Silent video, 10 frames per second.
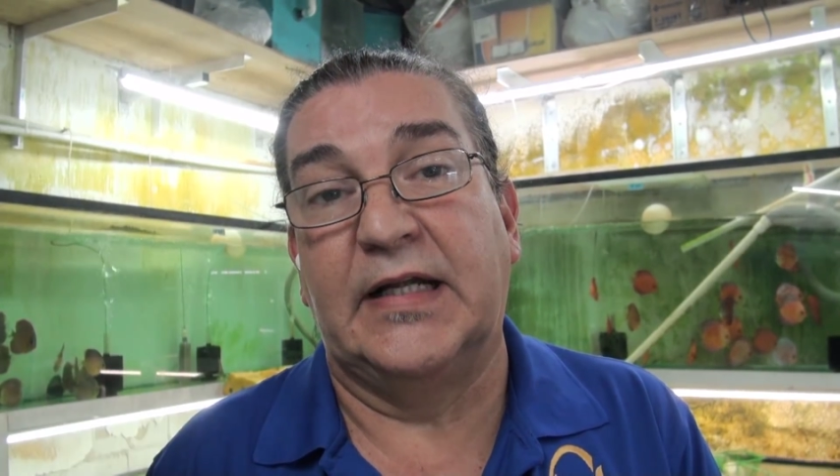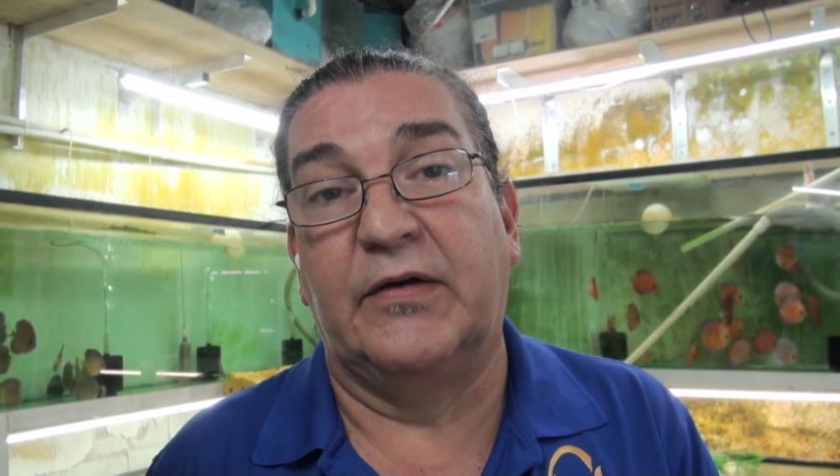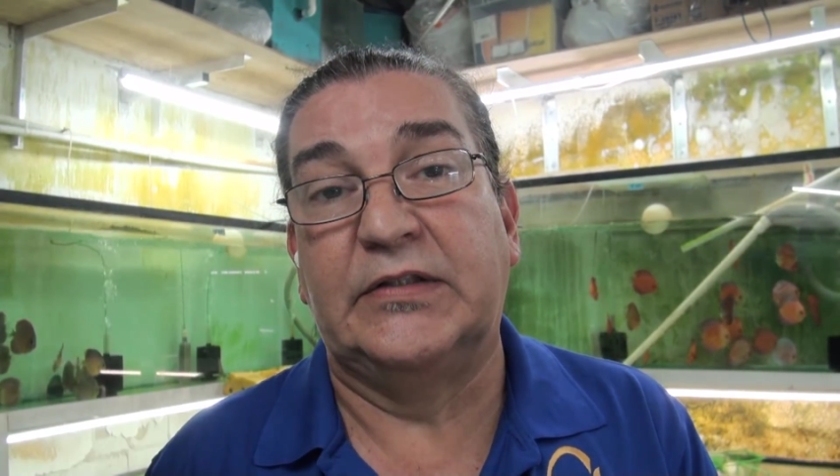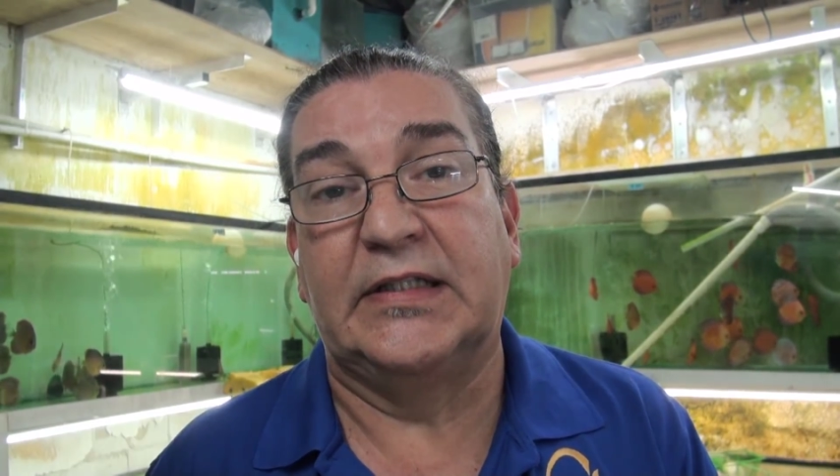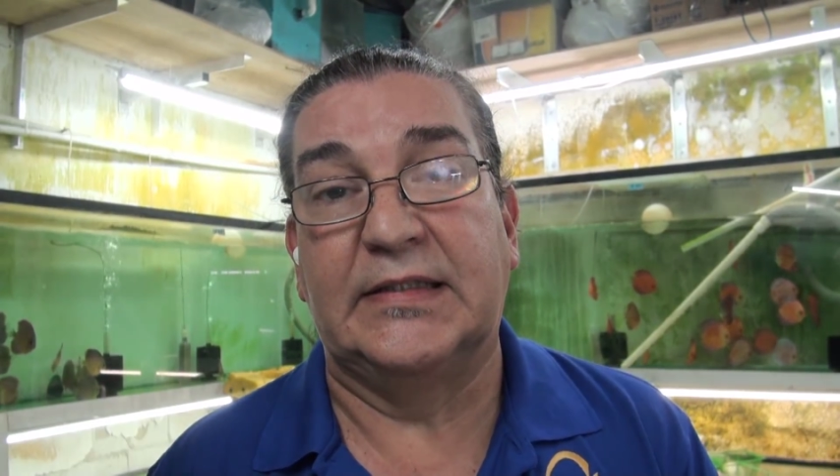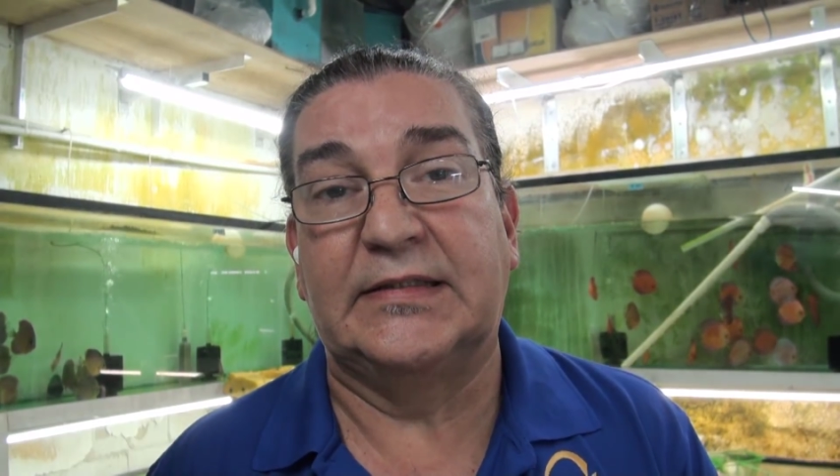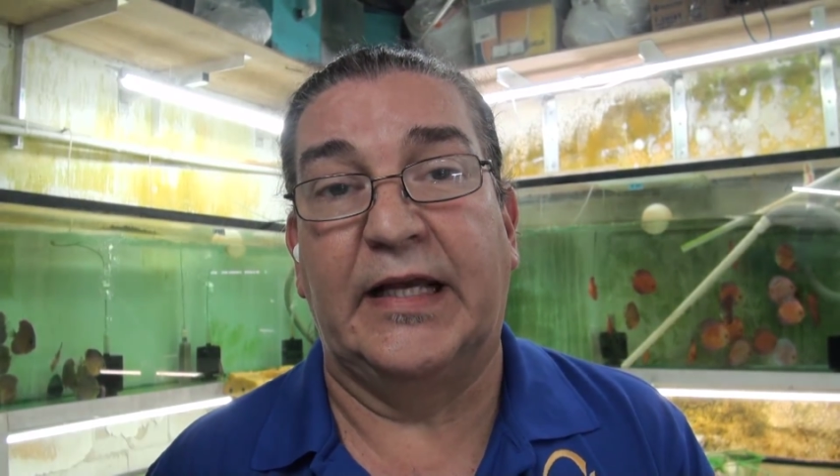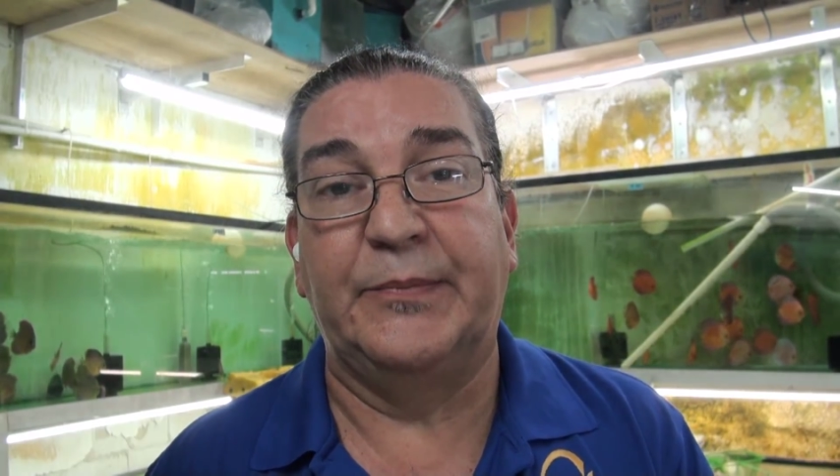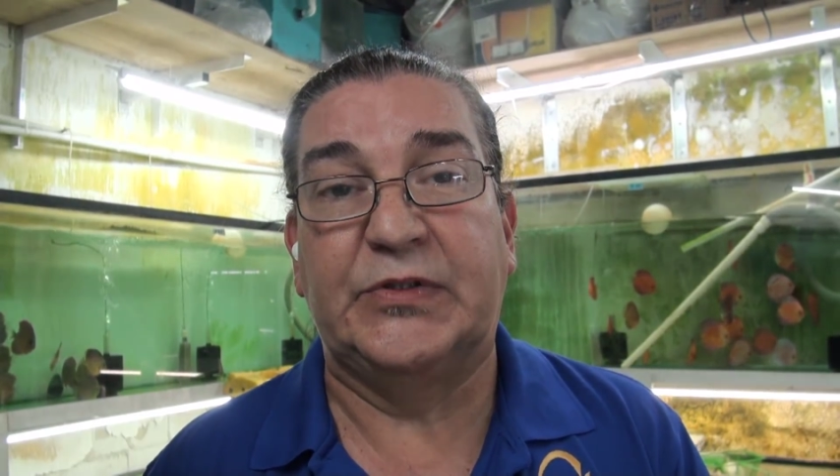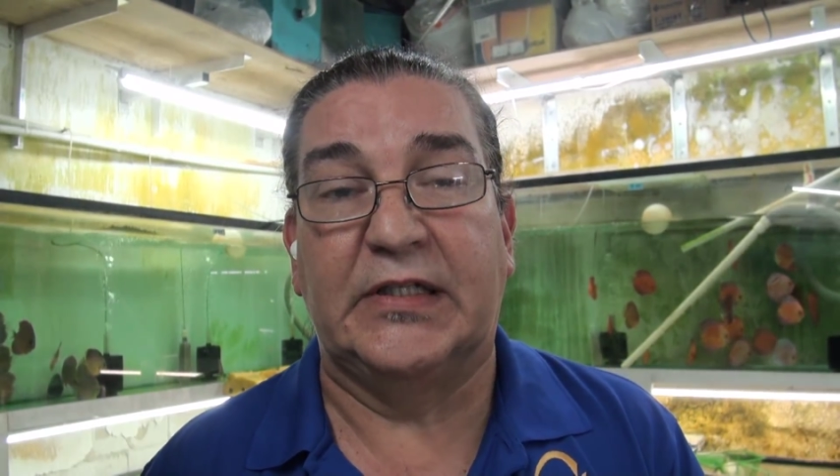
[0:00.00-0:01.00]
now into the
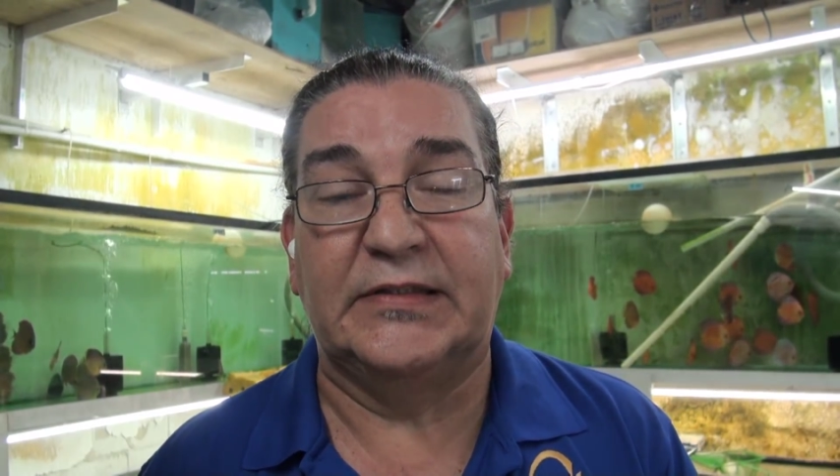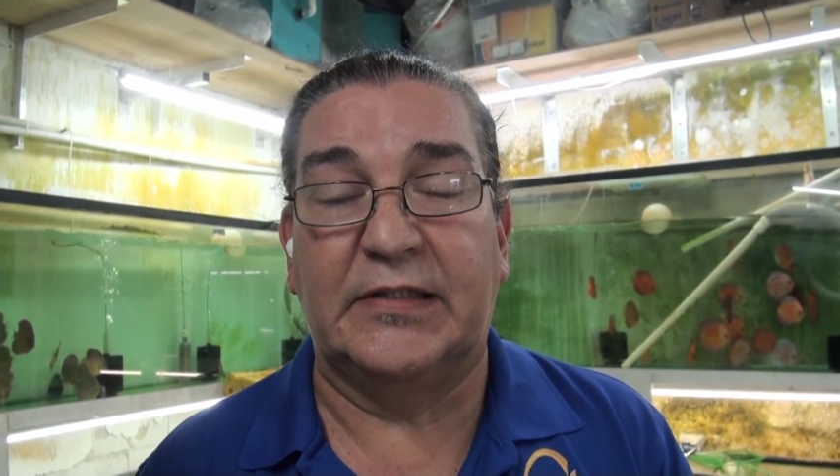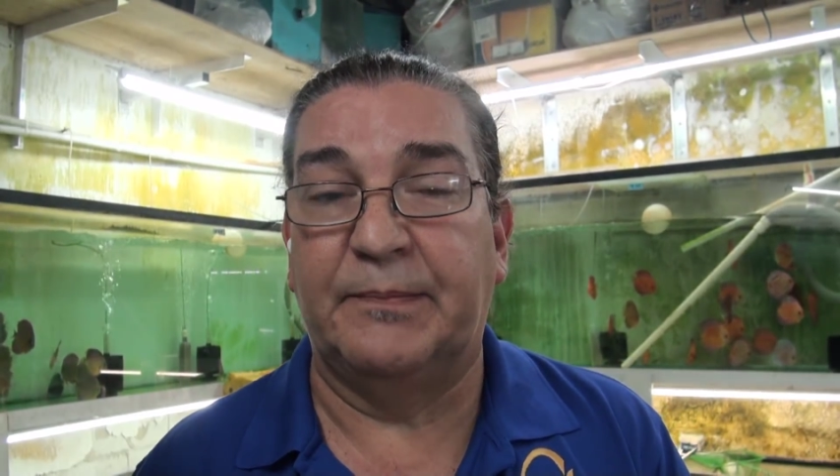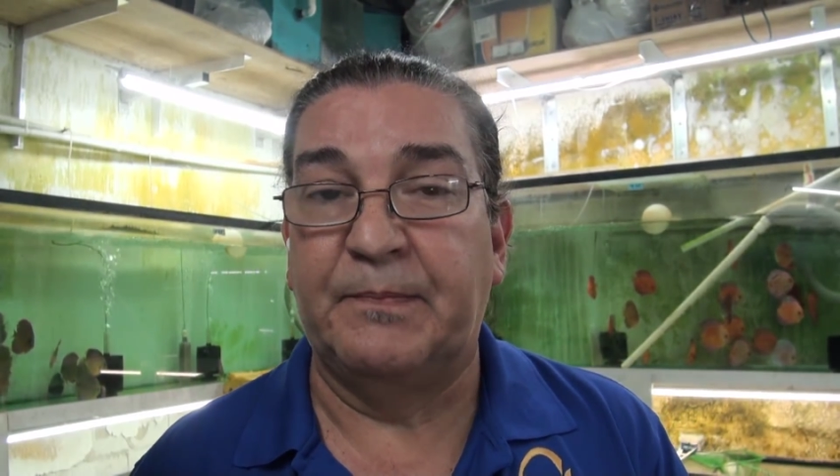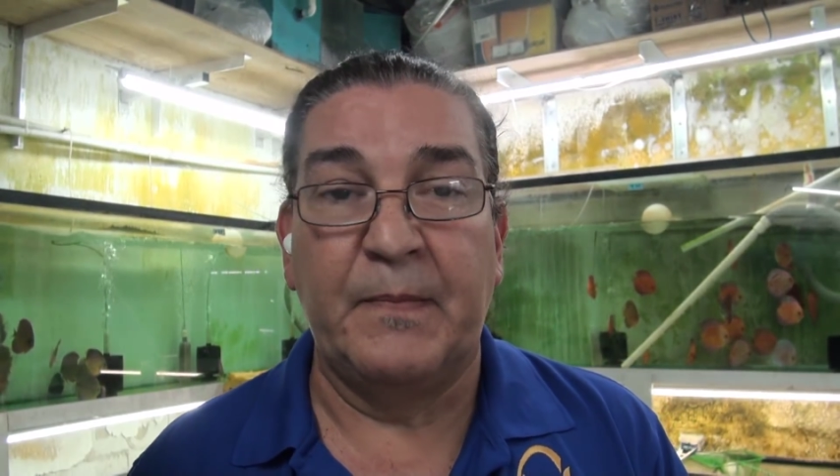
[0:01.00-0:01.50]
same system,